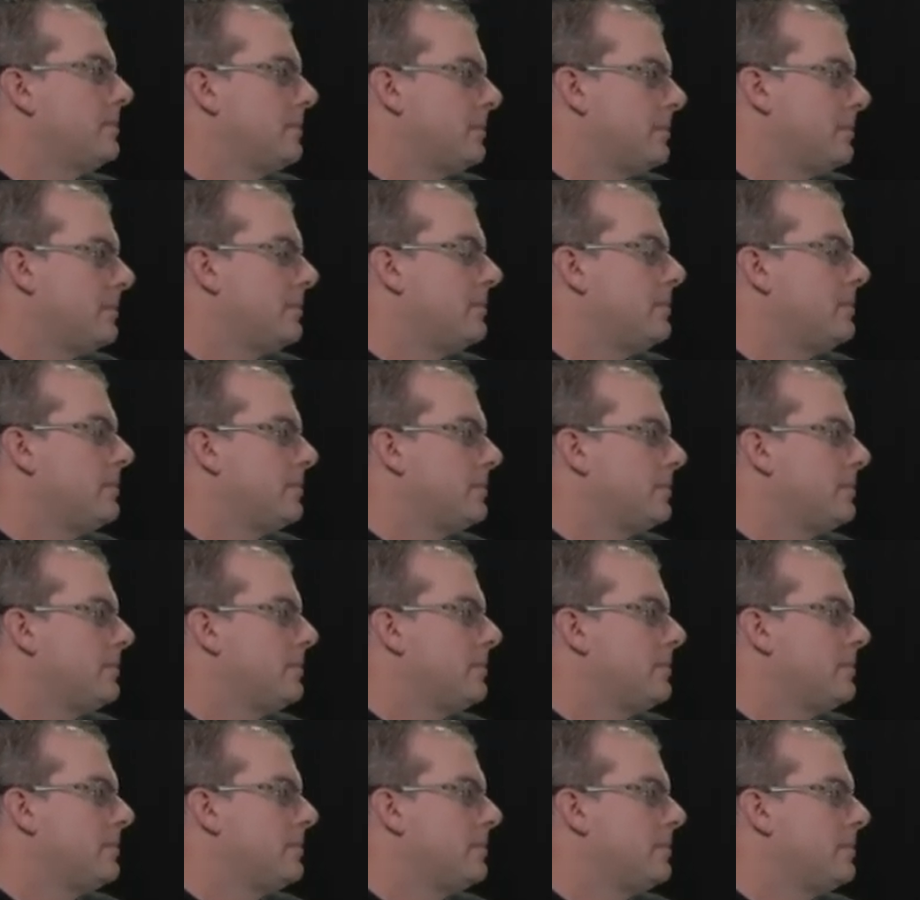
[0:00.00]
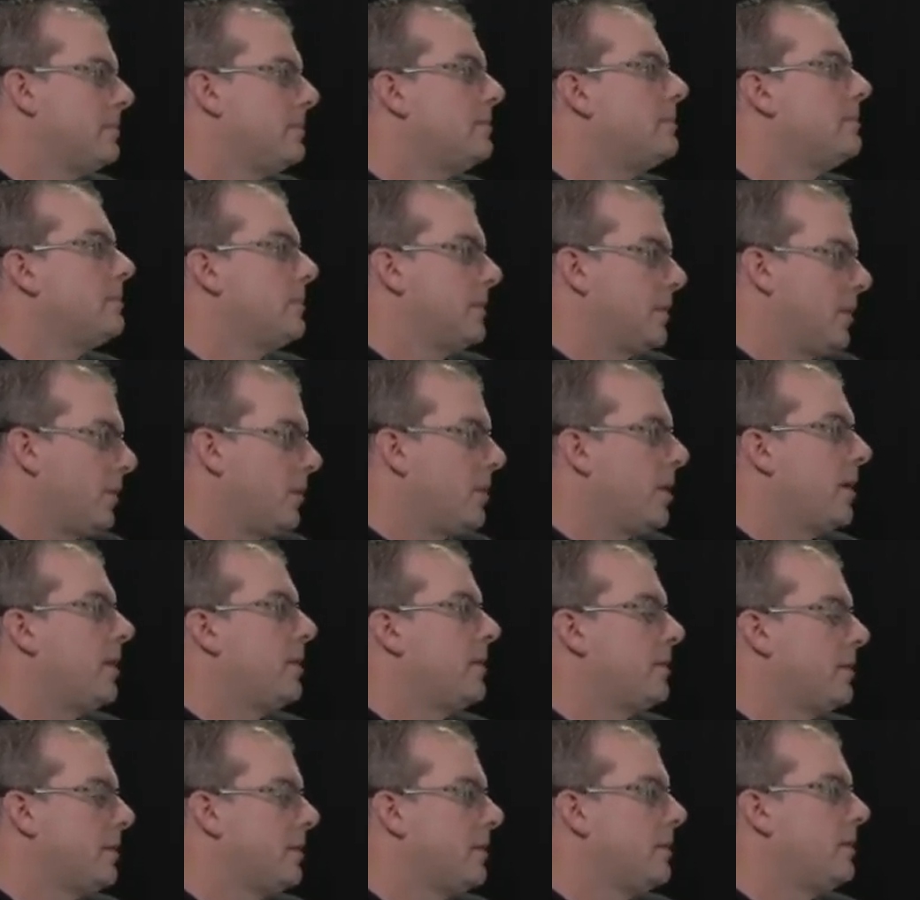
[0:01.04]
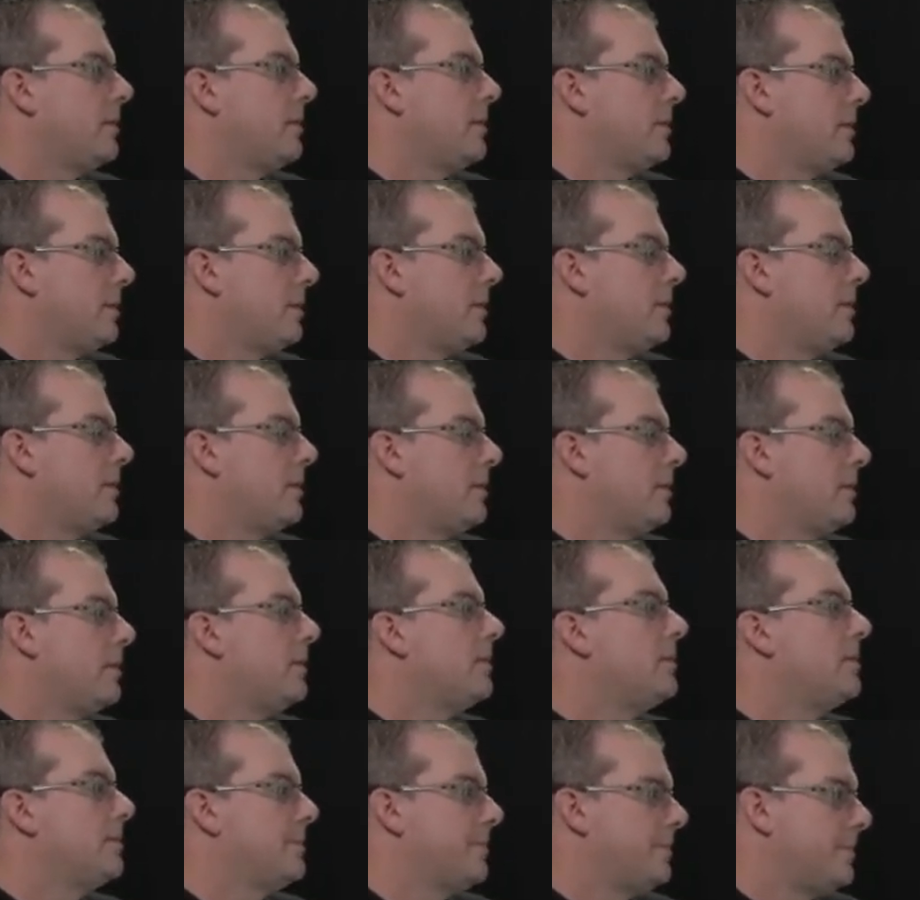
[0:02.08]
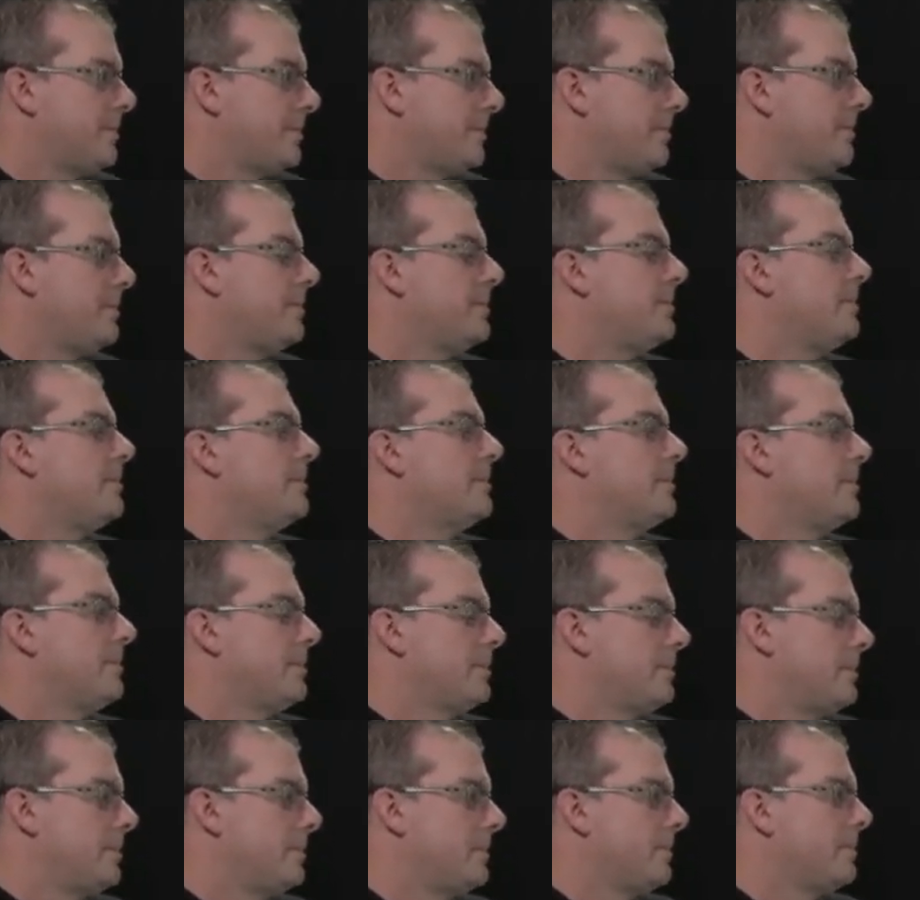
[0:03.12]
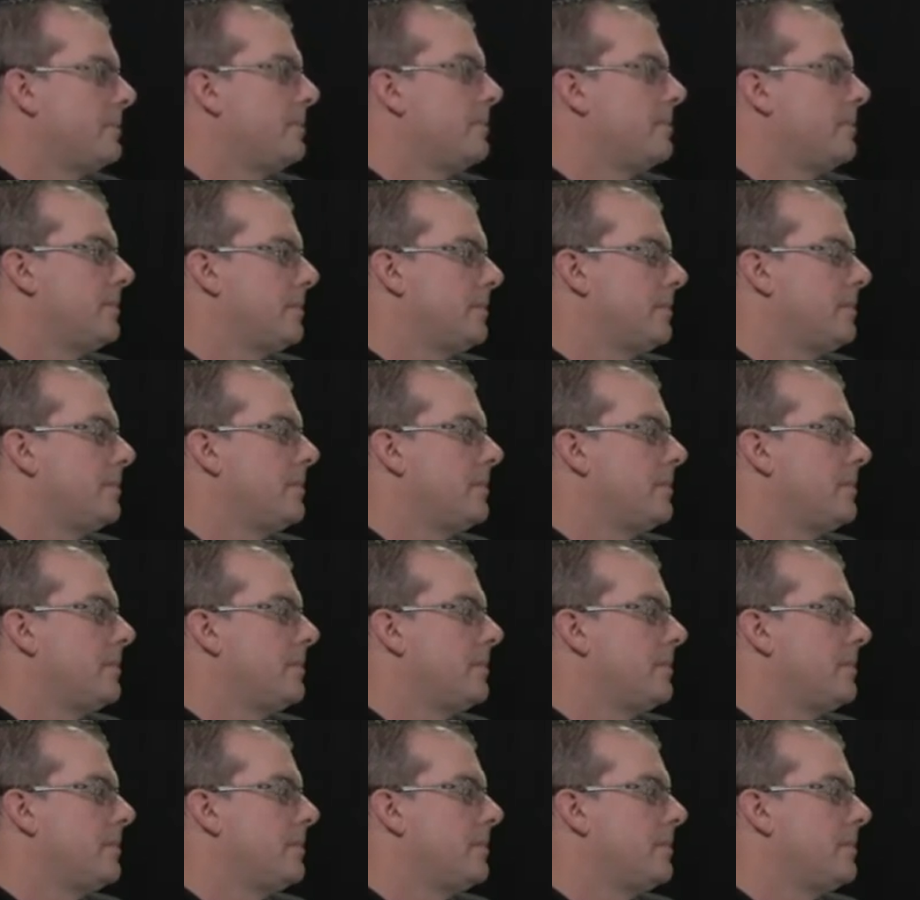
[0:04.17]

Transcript: (silent)